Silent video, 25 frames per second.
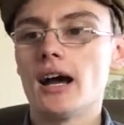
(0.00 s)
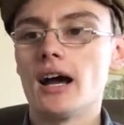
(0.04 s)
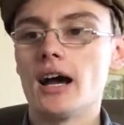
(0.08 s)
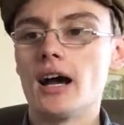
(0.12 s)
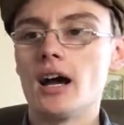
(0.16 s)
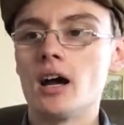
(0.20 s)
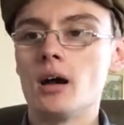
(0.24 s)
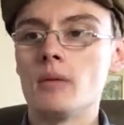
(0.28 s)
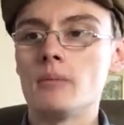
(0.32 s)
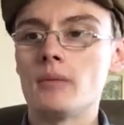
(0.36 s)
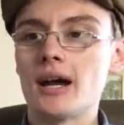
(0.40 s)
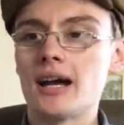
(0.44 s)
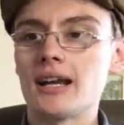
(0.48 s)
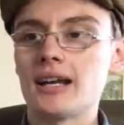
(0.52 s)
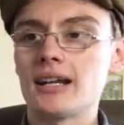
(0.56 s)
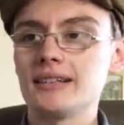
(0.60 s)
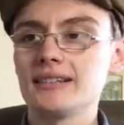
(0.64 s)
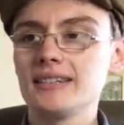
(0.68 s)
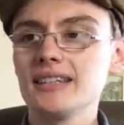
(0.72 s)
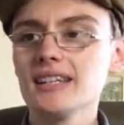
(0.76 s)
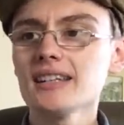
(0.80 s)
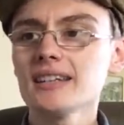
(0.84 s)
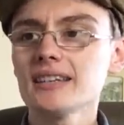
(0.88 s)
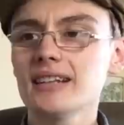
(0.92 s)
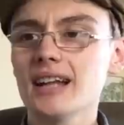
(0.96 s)
um, and I
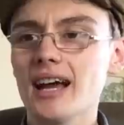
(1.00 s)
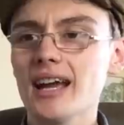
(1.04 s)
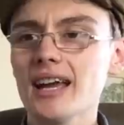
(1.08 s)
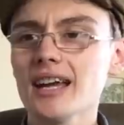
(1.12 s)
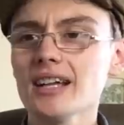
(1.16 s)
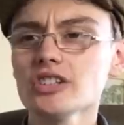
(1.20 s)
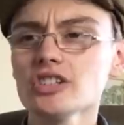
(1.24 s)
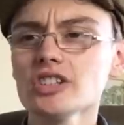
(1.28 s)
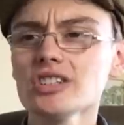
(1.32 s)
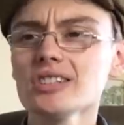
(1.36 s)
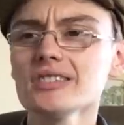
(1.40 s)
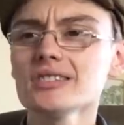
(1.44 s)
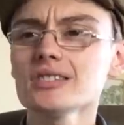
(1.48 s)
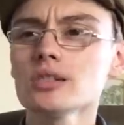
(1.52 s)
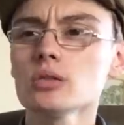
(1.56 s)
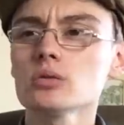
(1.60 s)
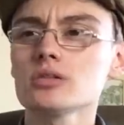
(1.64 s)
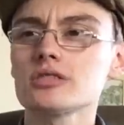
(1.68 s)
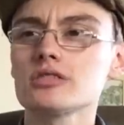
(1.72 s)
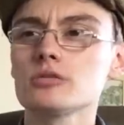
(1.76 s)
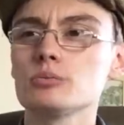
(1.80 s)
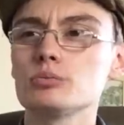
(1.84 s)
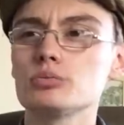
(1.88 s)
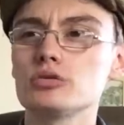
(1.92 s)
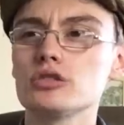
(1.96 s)
did I actually
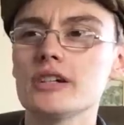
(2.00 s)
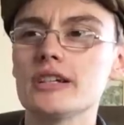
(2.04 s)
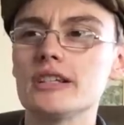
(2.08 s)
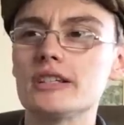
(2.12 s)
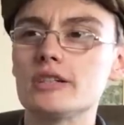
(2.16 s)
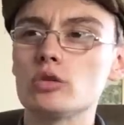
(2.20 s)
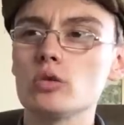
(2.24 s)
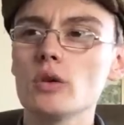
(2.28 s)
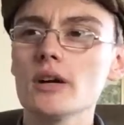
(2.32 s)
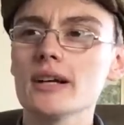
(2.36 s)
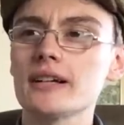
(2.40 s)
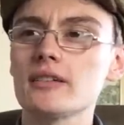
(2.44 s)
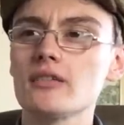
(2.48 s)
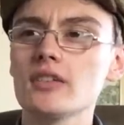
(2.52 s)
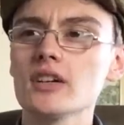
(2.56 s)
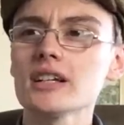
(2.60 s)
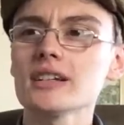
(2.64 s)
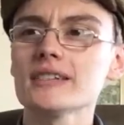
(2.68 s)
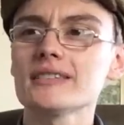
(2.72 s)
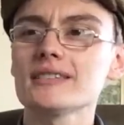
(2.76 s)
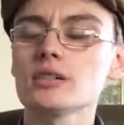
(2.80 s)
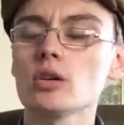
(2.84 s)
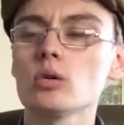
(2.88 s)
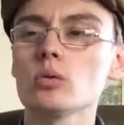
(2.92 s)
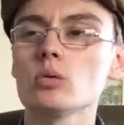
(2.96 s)
sold some pretty quick. I think
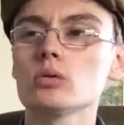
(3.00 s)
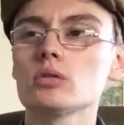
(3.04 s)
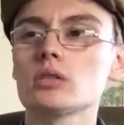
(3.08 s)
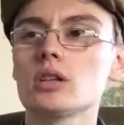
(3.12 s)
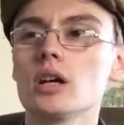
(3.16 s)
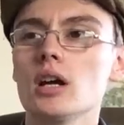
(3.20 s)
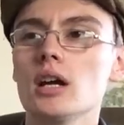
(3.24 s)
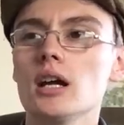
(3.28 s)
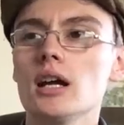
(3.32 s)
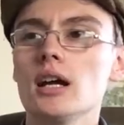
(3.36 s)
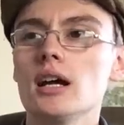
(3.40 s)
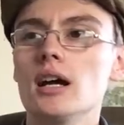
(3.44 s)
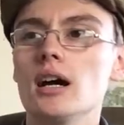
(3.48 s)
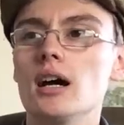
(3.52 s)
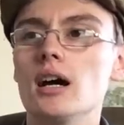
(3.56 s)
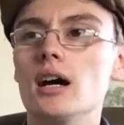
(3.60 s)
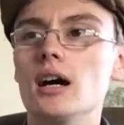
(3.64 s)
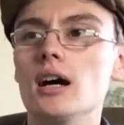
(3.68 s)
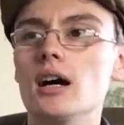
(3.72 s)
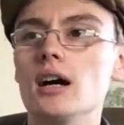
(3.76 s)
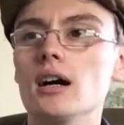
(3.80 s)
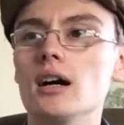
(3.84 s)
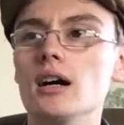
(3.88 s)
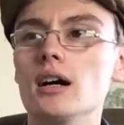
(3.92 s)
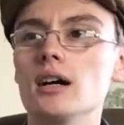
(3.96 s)
I sold
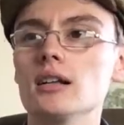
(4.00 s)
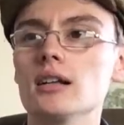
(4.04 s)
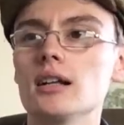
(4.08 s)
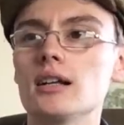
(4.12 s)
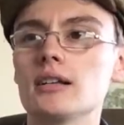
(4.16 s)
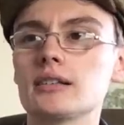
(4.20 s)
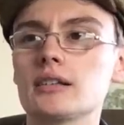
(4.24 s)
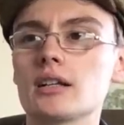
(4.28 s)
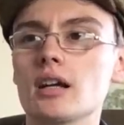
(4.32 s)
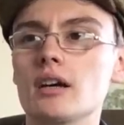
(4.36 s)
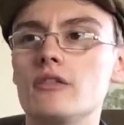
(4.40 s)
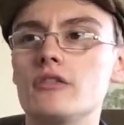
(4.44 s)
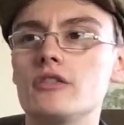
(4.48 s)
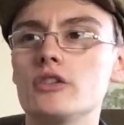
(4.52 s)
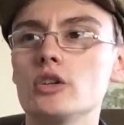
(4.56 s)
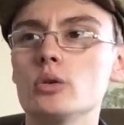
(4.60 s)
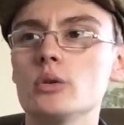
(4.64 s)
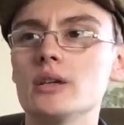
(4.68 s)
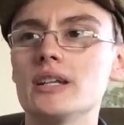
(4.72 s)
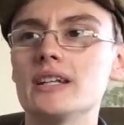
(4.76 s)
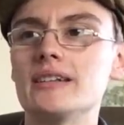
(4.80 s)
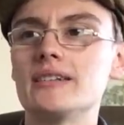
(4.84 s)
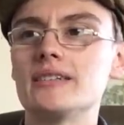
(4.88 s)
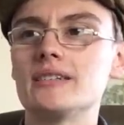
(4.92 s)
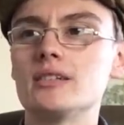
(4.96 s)
uh, like a few
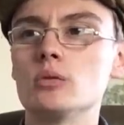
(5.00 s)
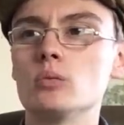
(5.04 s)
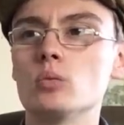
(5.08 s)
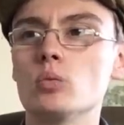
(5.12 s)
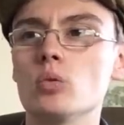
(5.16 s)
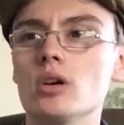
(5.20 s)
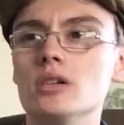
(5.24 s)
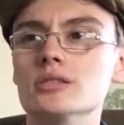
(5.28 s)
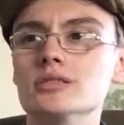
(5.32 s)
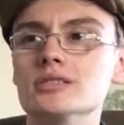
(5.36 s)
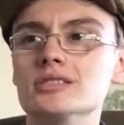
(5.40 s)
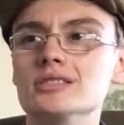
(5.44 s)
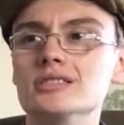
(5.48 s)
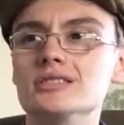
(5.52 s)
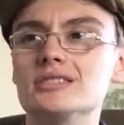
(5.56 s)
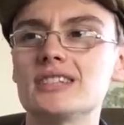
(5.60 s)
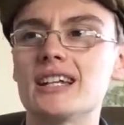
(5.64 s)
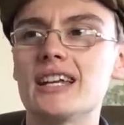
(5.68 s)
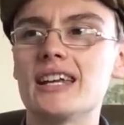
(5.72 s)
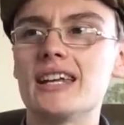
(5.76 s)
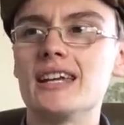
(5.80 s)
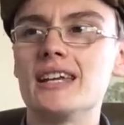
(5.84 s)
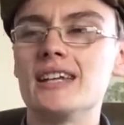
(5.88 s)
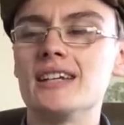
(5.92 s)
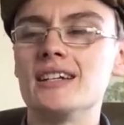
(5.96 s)
Eastern ones
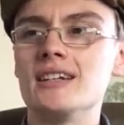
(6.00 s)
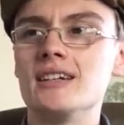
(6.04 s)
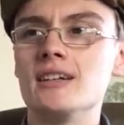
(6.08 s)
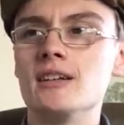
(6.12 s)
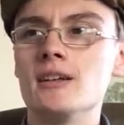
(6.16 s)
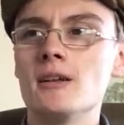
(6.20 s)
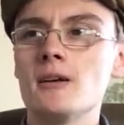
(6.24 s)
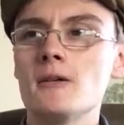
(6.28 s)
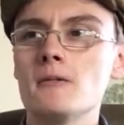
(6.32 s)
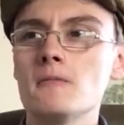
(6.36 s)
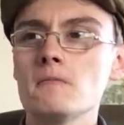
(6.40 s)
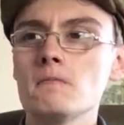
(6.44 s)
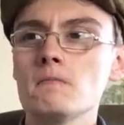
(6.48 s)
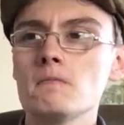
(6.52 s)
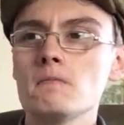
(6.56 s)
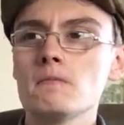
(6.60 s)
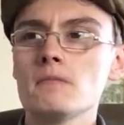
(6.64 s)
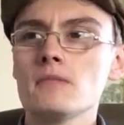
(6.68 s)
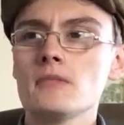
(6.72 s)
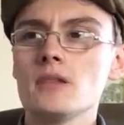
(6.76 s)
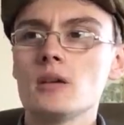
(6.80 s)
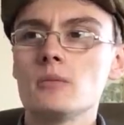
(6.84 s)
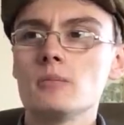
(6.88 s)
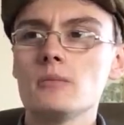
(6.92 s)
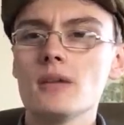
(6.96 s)
in
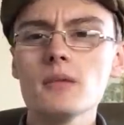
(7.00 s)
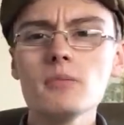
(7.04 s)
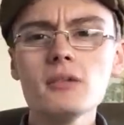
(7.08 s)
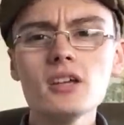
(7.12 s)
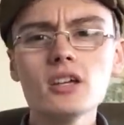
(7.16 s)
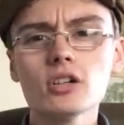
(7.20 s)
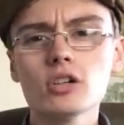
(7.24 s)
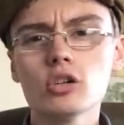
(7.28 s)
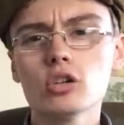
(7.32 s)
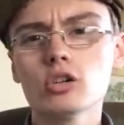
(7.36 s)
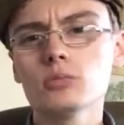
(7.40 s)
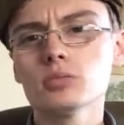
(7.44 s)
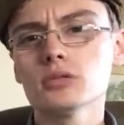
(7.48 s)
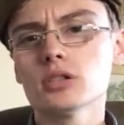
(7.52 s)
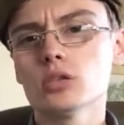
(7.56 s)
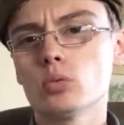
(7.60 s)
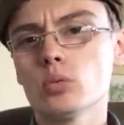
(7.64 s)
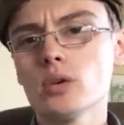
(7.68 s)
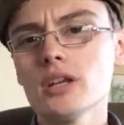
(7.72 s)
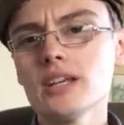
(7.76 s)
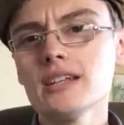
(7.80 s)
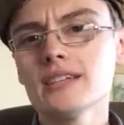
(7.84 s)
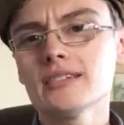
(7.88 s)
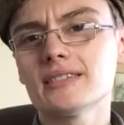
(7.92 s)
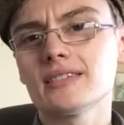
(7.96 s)
maybe a couple of
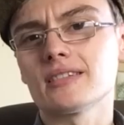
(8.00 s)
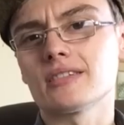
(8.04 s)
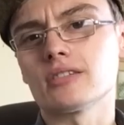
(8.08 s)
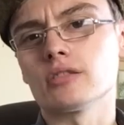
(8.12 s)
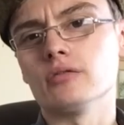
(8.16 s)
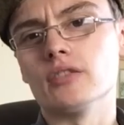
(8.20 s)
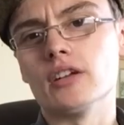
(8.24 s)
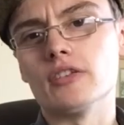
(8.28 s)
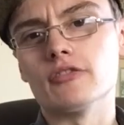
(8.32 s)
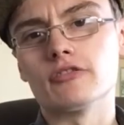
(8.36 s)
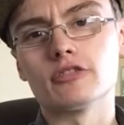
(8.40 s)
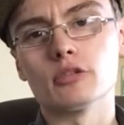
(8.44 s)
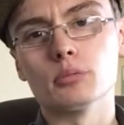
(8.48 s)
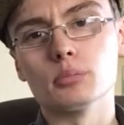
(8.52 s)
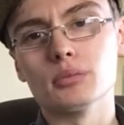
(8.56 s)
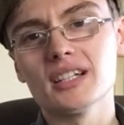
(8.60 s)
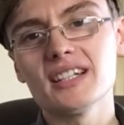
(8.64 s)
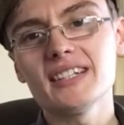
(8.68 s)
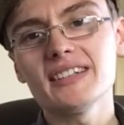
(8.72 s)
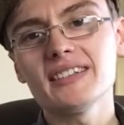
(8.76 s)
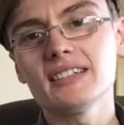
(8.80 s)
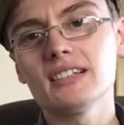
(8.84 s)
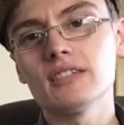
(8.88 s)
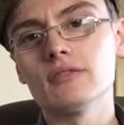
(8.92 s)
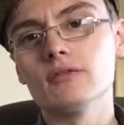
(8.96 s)
weeks or something from
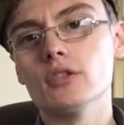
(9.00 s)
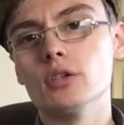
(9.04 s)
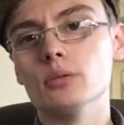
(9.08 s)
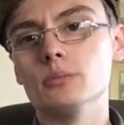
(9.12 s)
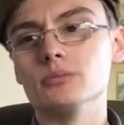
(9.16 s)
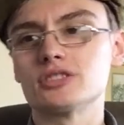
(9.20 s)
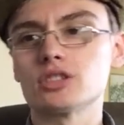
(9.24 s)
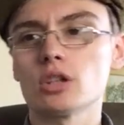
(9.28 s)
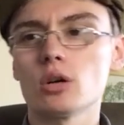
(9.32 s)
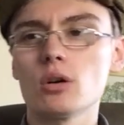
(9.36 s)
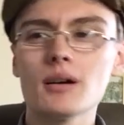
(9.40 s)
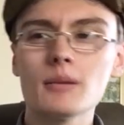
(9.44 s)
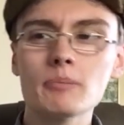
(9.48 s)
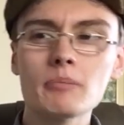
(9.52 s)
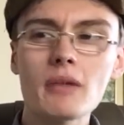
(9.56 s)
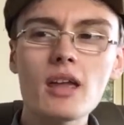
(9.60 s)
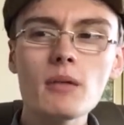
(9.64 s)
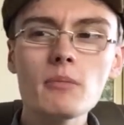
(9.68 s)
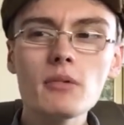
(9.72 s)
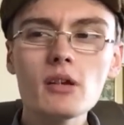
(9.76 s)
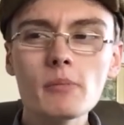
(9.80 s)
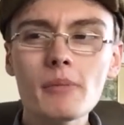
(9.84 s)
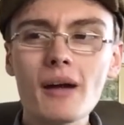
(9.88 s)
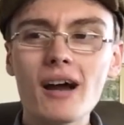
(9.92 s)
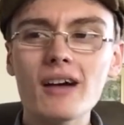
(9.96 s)
listing them. So uh,
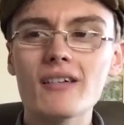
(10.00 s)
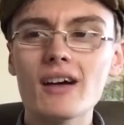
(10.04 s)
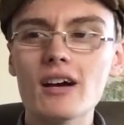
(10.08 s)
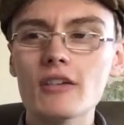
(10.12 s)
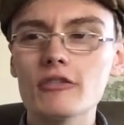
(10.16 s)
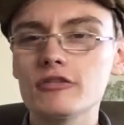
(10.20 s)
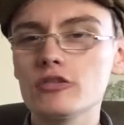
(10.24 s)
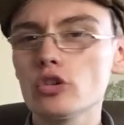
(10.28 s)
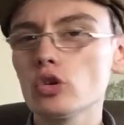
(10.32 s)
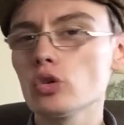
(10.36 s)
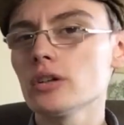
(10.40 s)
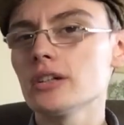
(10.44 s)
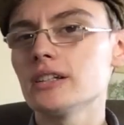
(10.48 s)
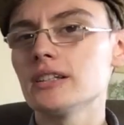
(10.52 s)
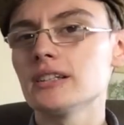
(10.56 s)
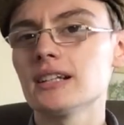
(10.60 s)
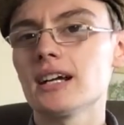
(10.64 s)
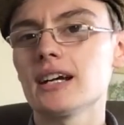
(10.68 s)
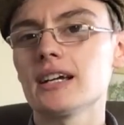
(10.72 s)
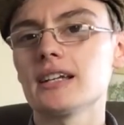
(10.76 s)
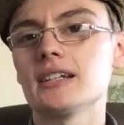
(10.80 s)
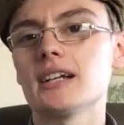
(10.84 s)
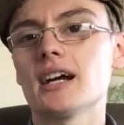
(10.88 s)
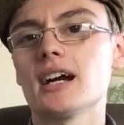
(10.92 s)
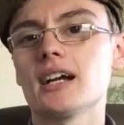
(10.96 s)
maybe about at
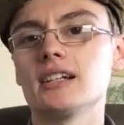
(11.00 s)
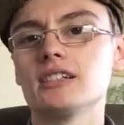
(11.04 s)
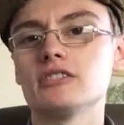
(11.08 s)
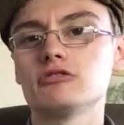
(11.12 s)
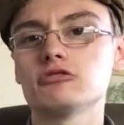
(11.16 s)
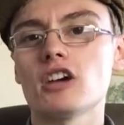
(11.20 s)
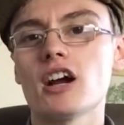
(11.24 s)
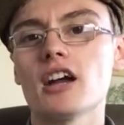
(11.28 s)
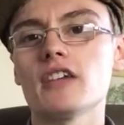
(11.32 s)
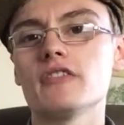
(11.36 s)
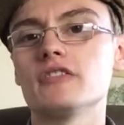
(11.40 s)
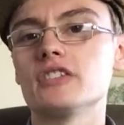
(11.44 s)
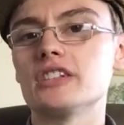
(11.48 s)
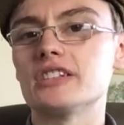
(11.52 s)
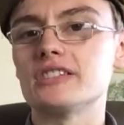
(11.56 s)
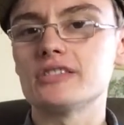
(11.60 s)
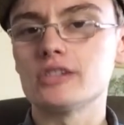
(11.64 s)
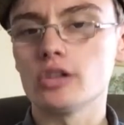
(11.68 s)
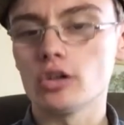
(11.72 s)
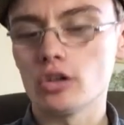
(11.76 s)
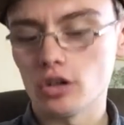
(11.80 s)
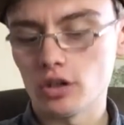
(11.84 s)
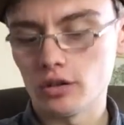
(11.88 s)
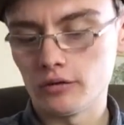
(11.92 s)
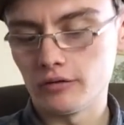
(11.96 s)
14.99 is right for
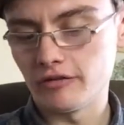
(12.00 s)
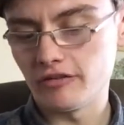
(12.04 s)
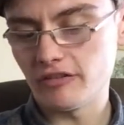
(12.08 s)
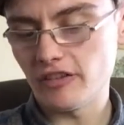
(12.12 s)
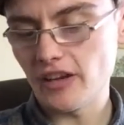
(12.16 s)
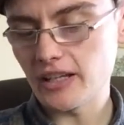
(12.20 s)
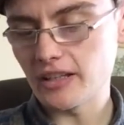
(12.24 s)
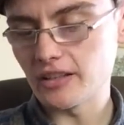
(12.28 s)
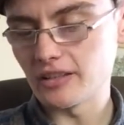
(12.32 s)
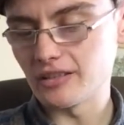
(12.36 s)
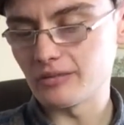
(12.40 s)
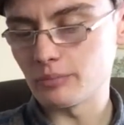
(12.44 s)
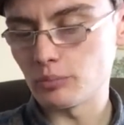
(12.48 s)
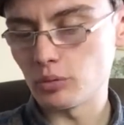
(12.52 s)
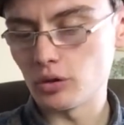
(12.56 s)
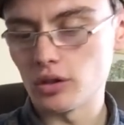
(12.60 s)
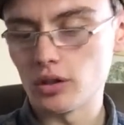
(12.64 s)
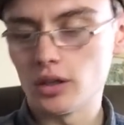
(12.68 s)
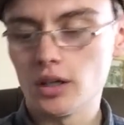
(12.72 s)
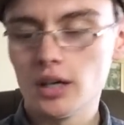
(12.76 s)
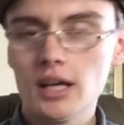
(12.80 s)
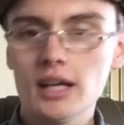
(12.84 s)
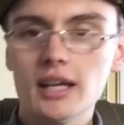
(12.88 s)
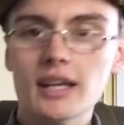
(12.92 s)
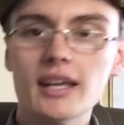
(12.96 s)
certain figures.
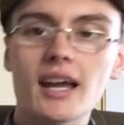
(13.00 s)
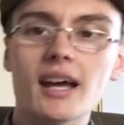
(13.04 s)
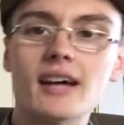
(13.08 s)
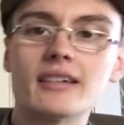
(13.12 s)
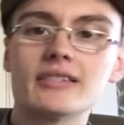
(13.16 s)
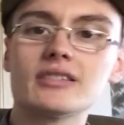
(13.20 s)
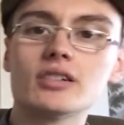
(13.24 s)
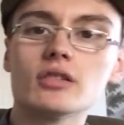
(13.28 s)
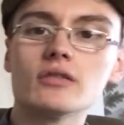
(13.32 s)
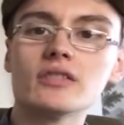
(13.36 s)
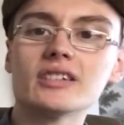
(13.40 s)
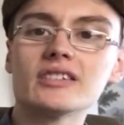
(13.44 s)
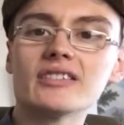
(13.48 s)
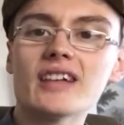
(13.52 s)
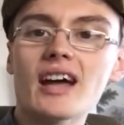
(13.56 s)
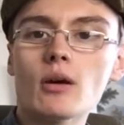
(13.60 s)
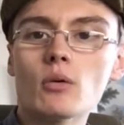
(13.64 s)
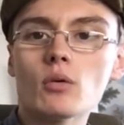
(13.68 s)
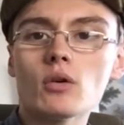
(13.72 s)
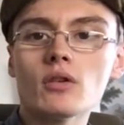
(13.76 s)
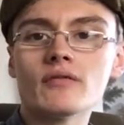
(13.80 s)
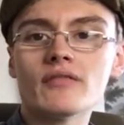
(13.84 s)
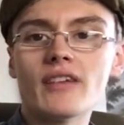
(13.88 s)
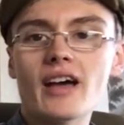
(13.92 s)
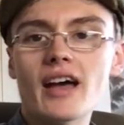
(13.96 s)
But yeah, so there's
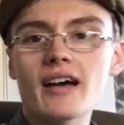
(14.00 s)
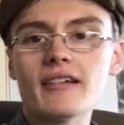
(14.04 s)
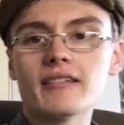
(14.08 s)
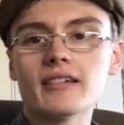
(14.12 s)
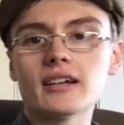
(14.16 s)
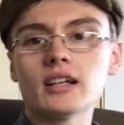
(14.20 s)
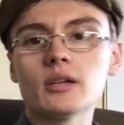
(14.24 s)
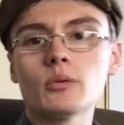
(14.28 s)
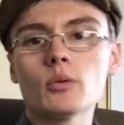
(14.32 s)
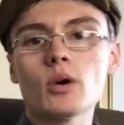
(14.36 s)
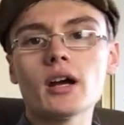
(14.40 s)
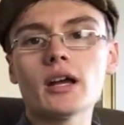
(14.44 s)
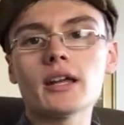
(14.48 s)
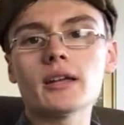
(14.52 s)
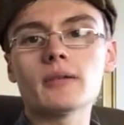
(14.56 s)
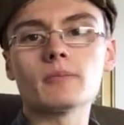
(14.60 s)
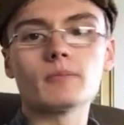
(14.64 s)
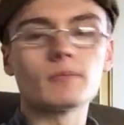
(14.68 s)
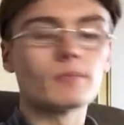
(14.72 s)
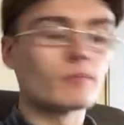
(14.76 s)
that one there anyway.